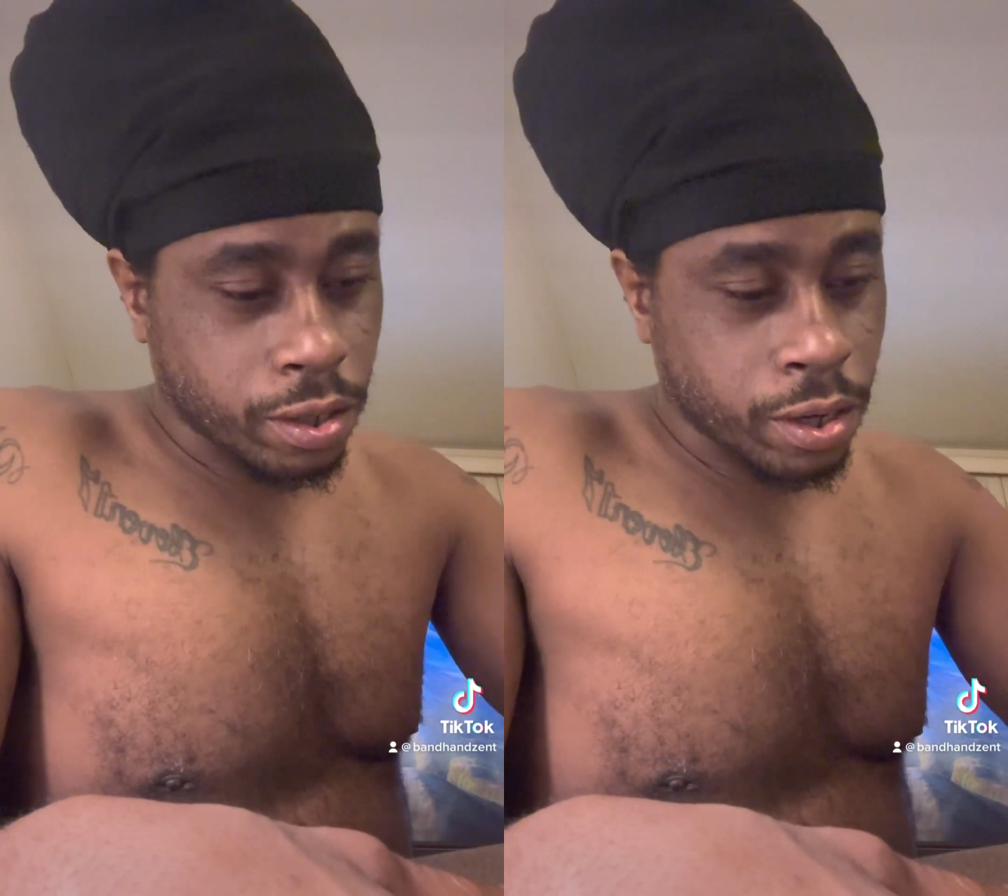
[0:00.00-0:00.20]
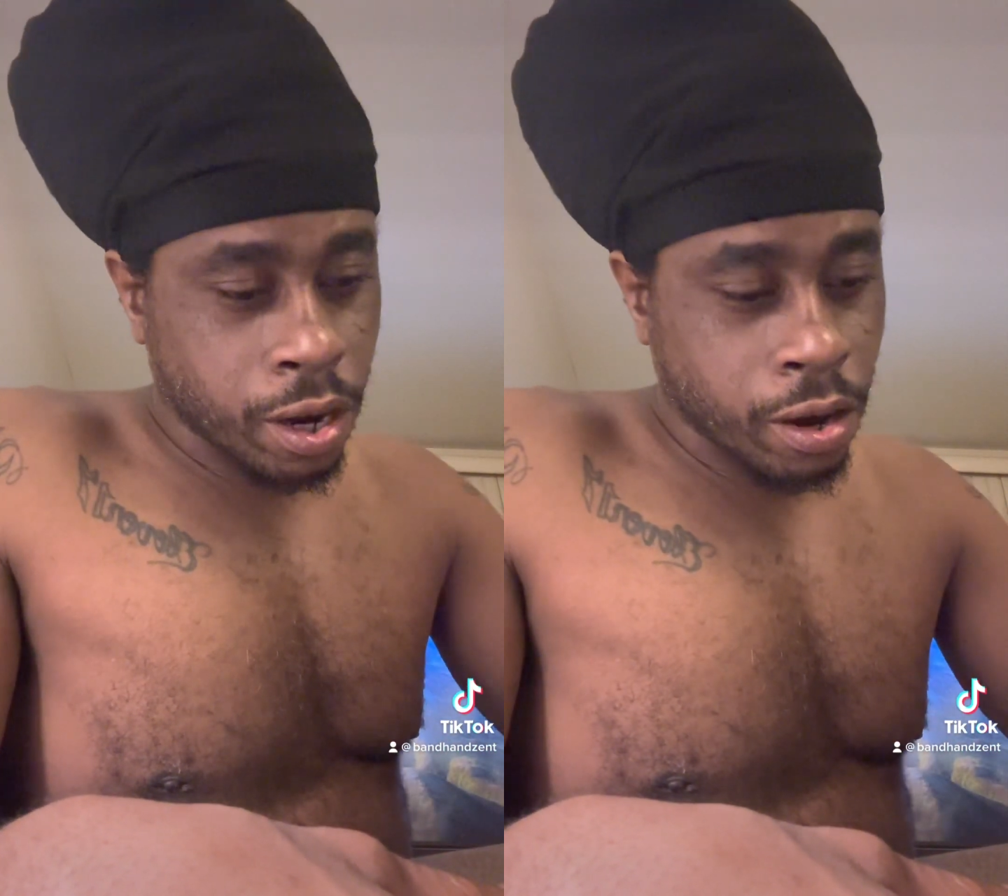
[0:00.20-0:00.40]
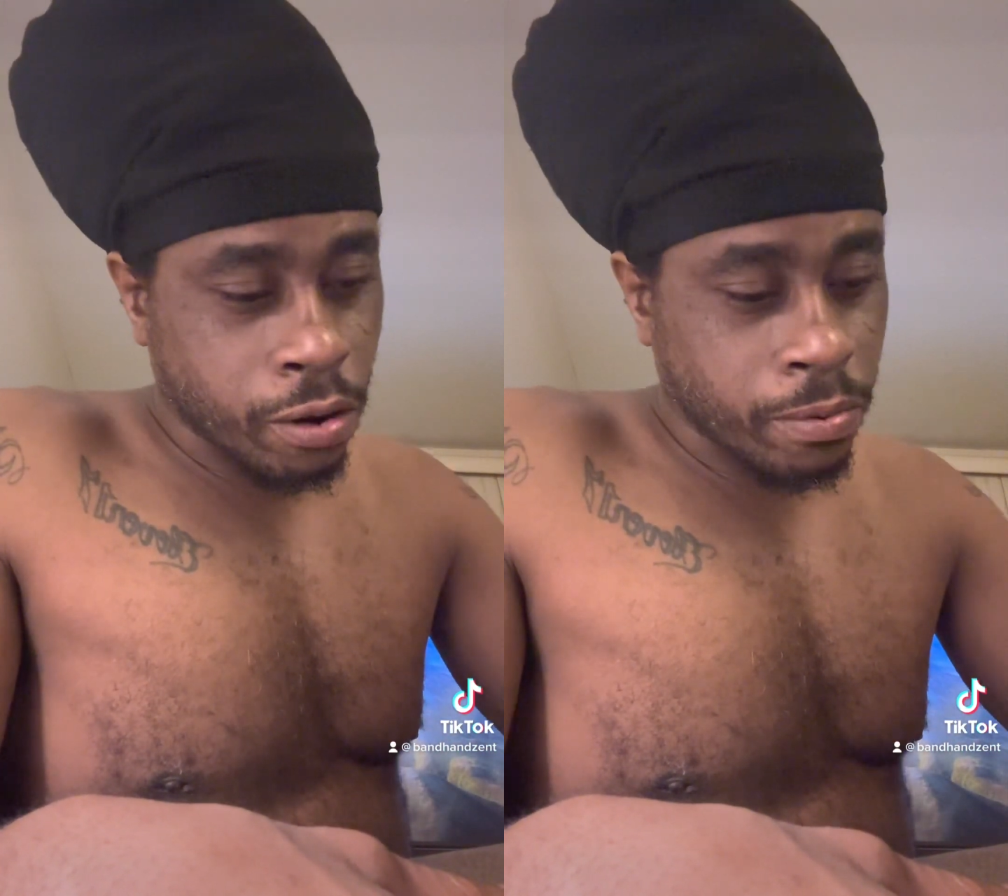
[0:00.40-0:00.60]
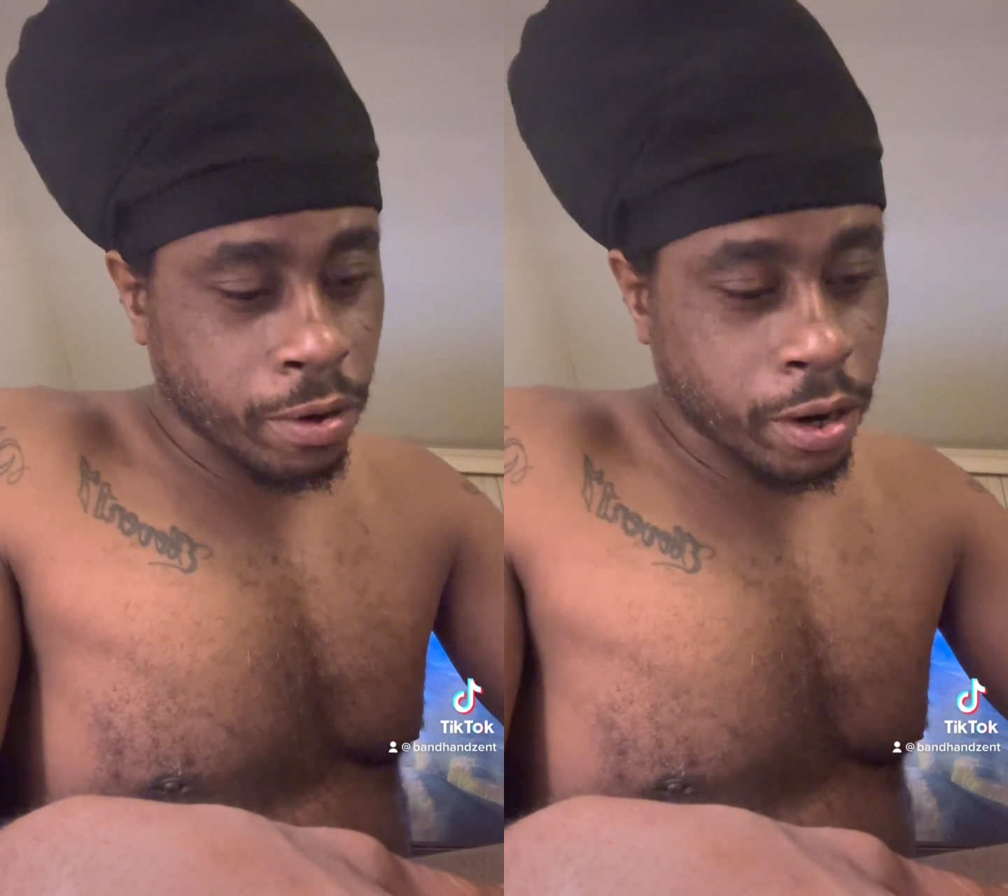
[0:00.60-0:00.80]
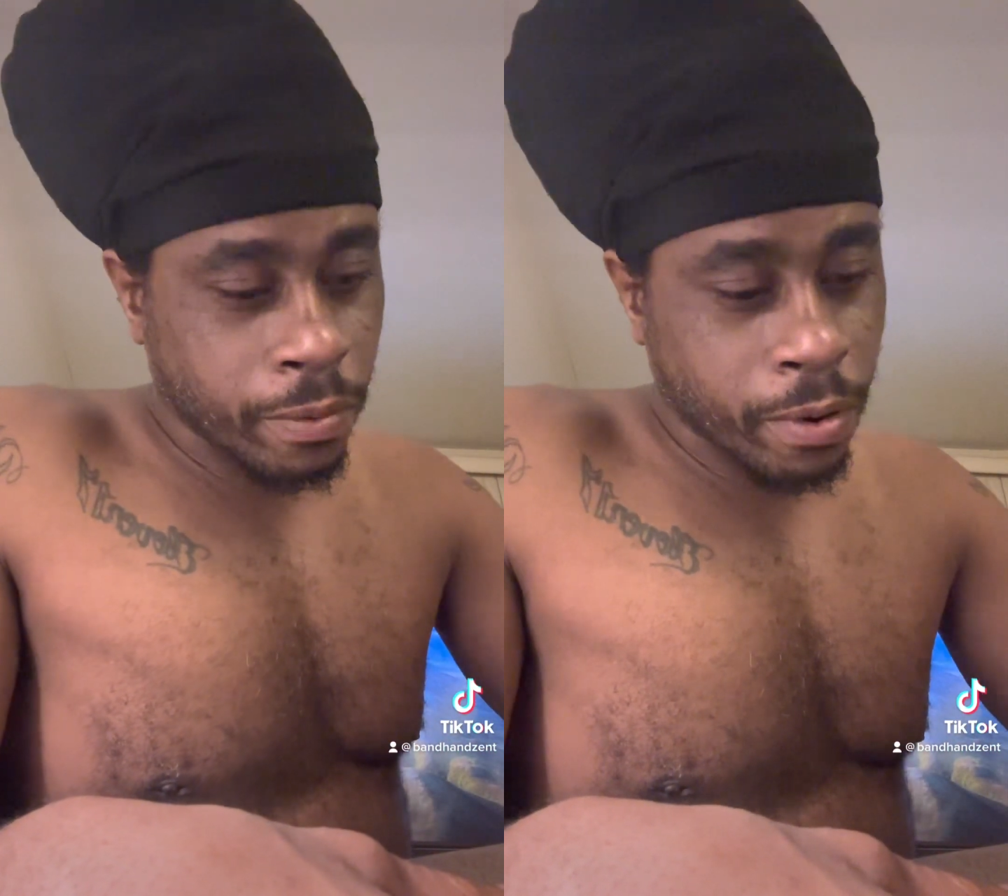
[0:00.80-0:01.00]
I hope
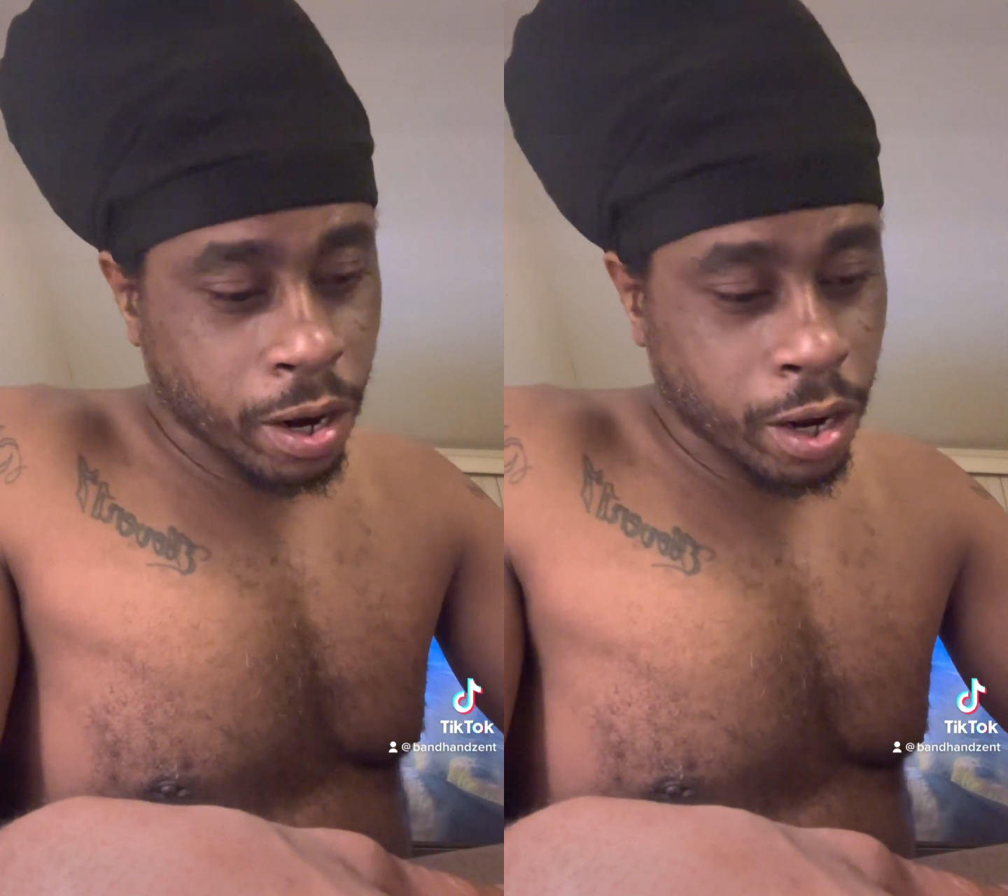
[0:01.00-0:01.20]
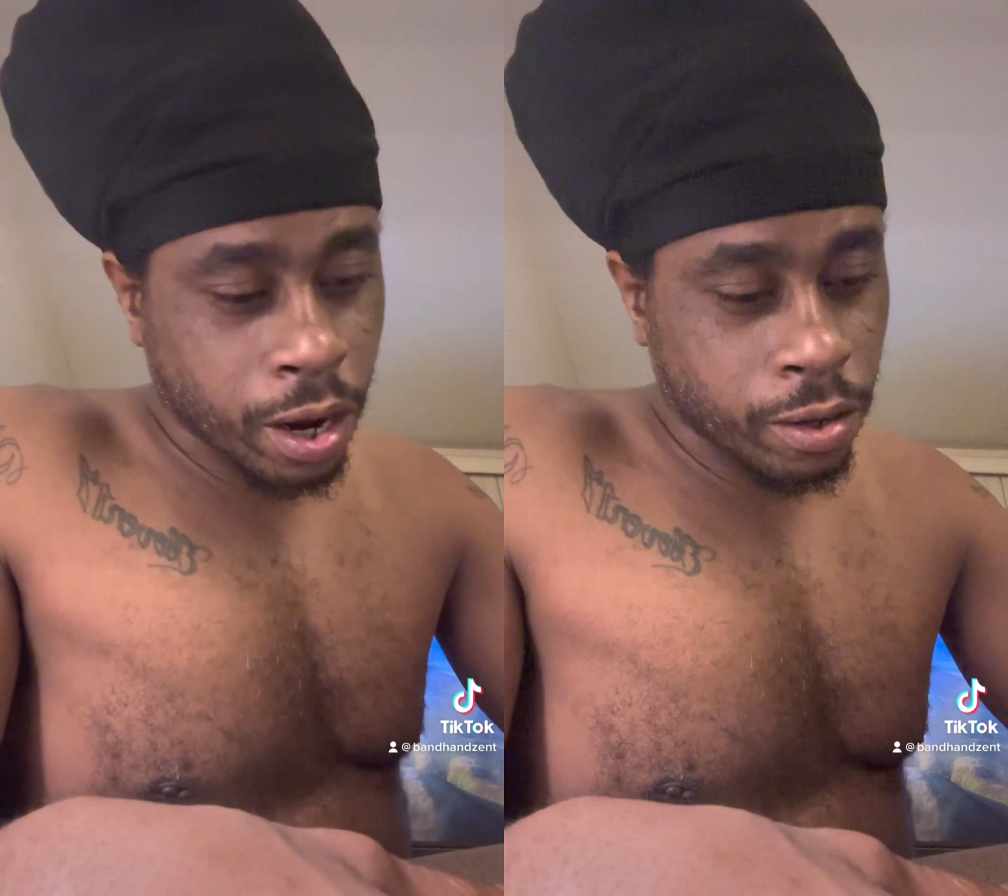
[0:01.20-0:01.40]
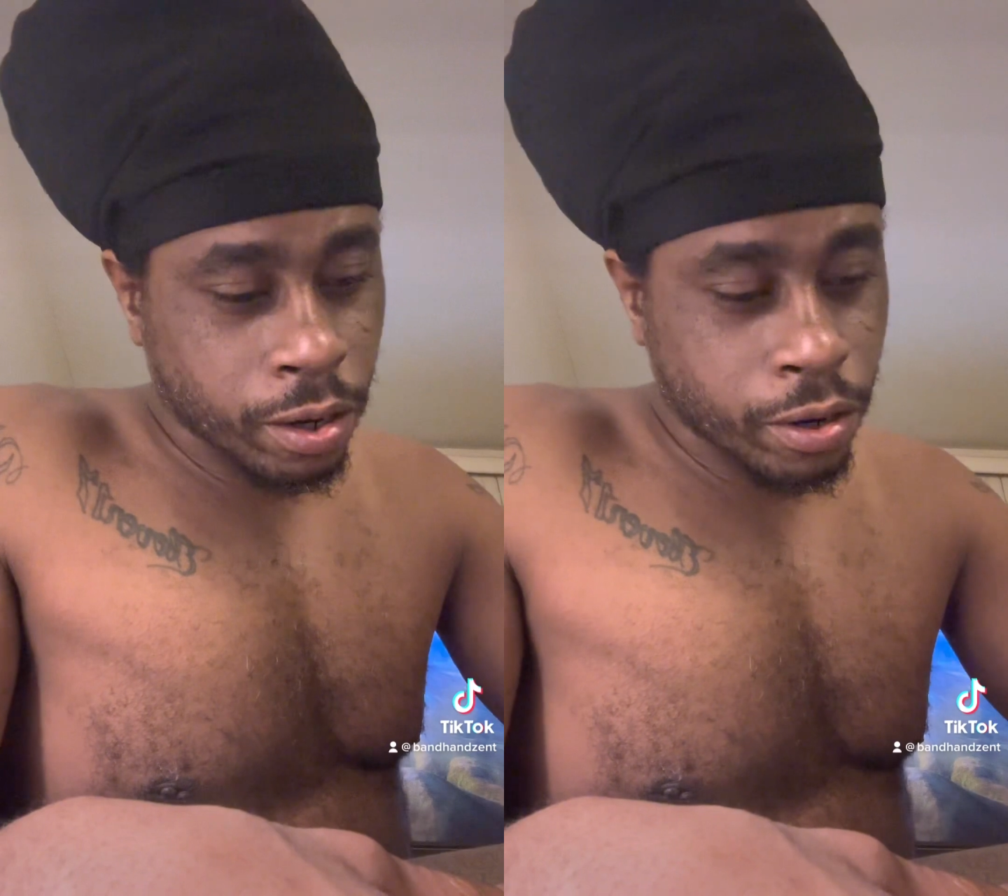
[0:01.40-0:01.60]
everybody out there